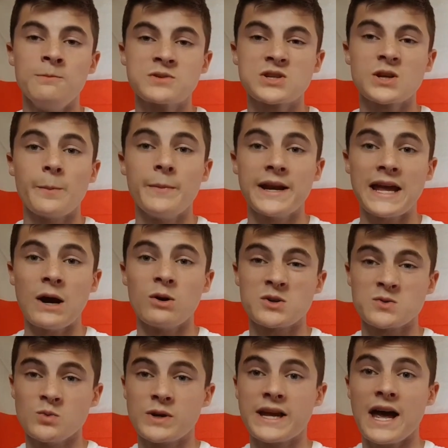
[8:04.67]
somebody
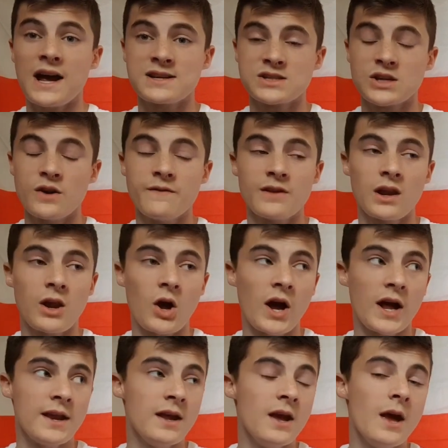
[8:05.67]
else will get us over the
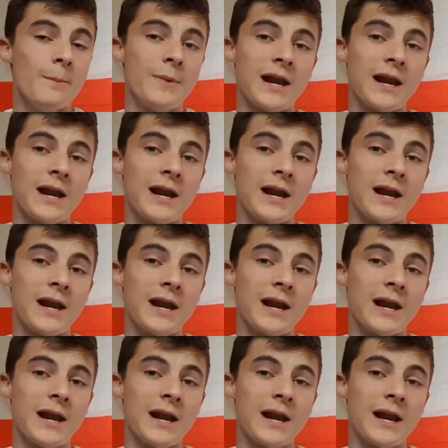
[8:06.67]
line.